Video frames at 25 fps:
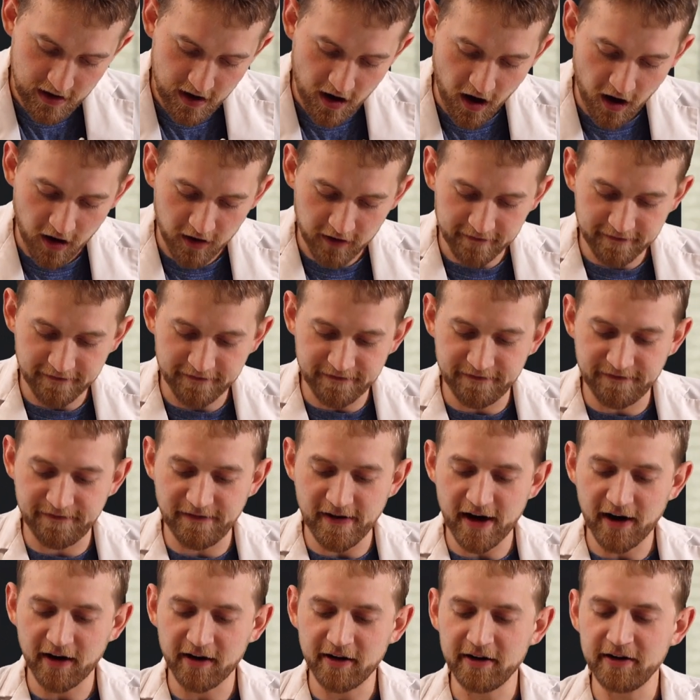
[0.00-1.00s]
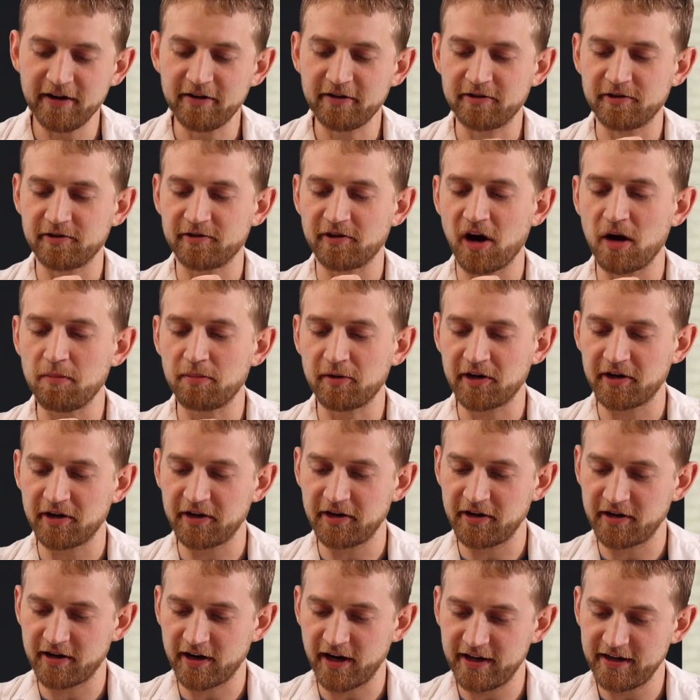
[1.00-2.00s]
are very
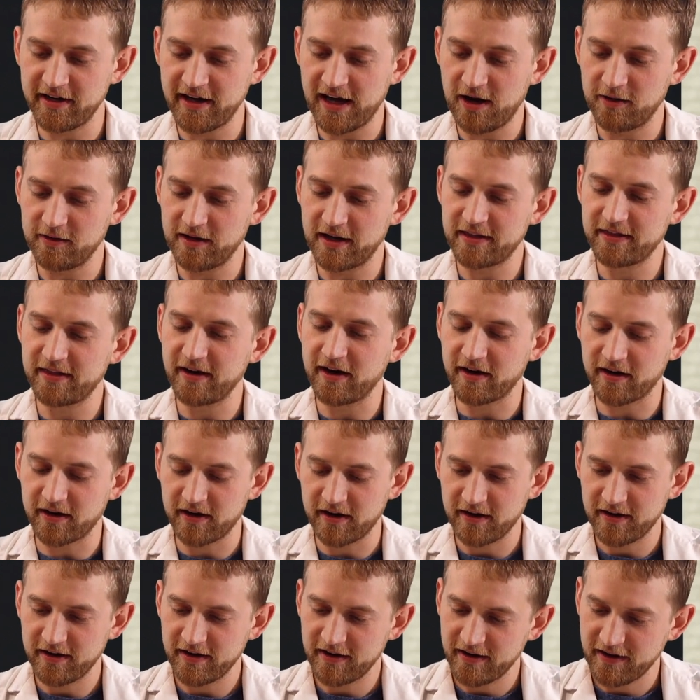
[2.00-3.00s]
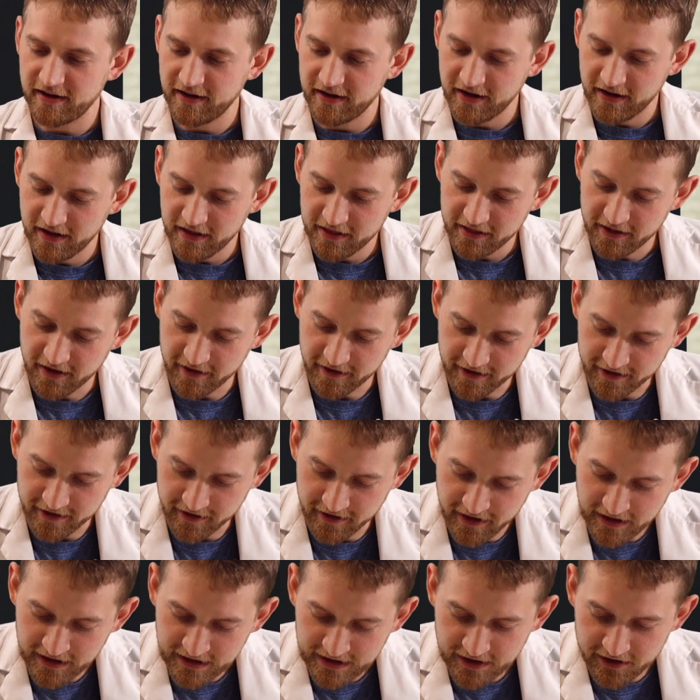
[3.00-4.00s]
rubbery right now. Like they're, they're
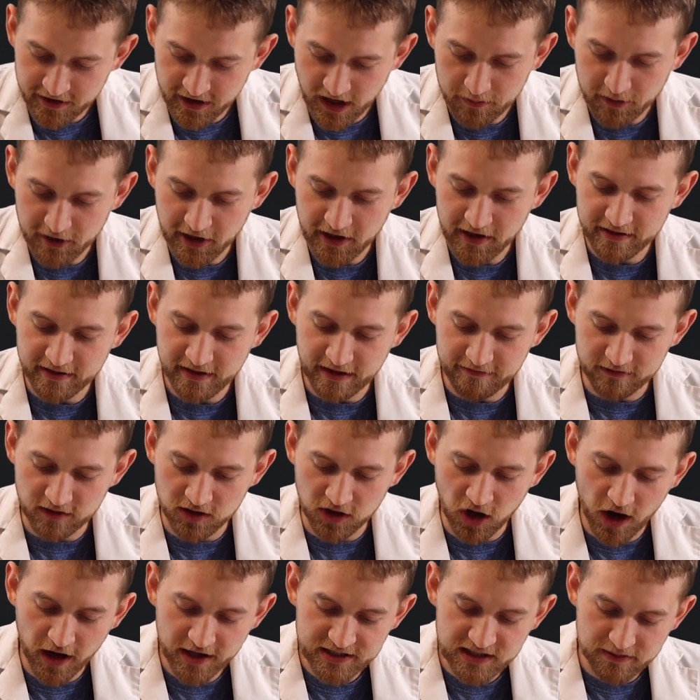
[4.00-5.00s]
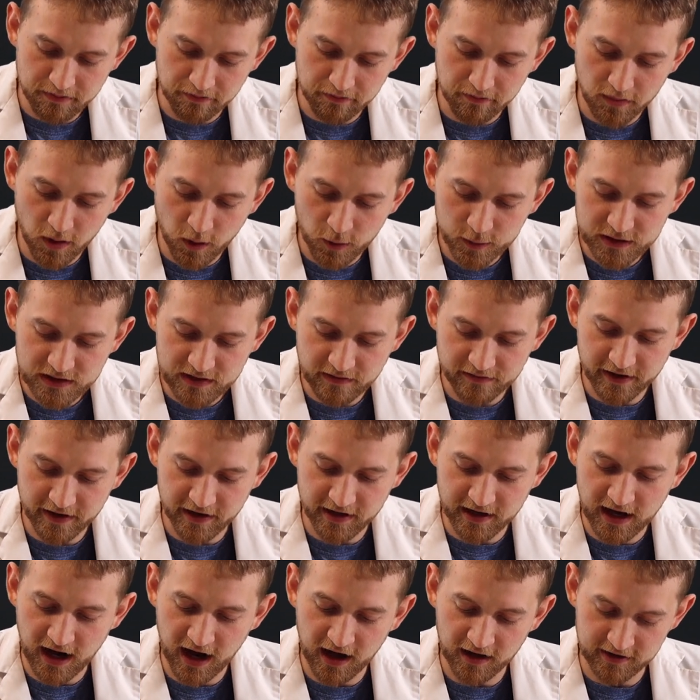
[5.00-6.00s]
really rubbery and they've lost most of their
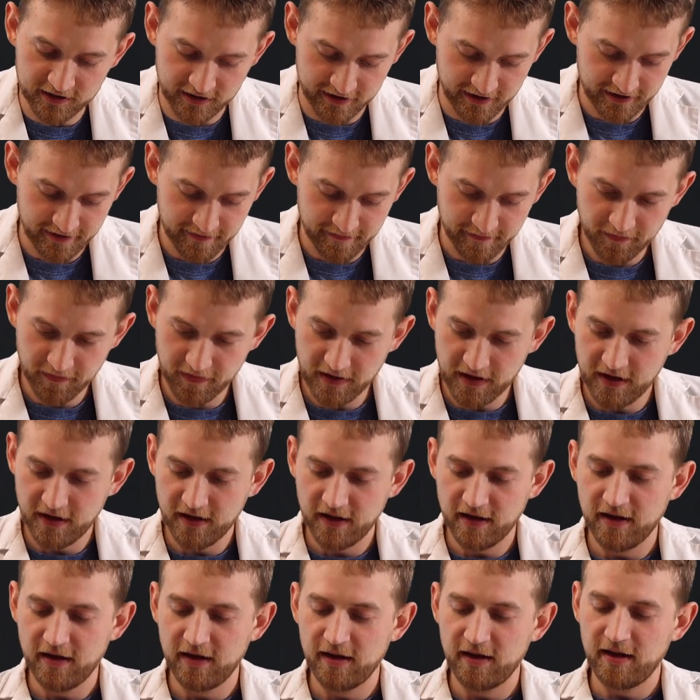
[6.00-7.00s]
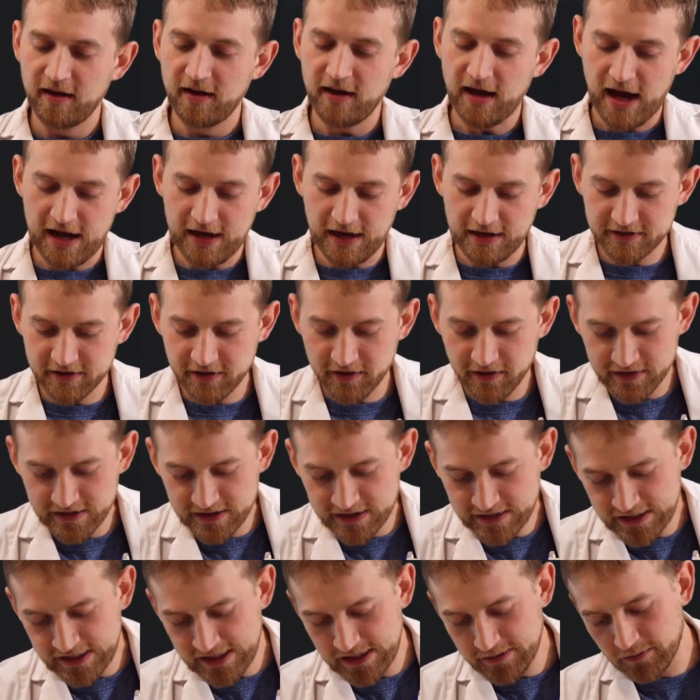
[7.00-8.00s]
color. And as you can
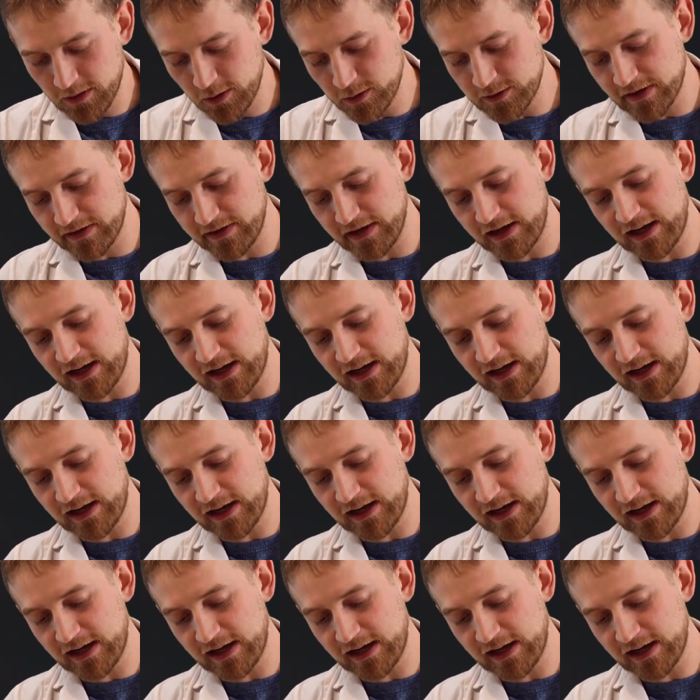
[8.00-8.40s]
see, most of the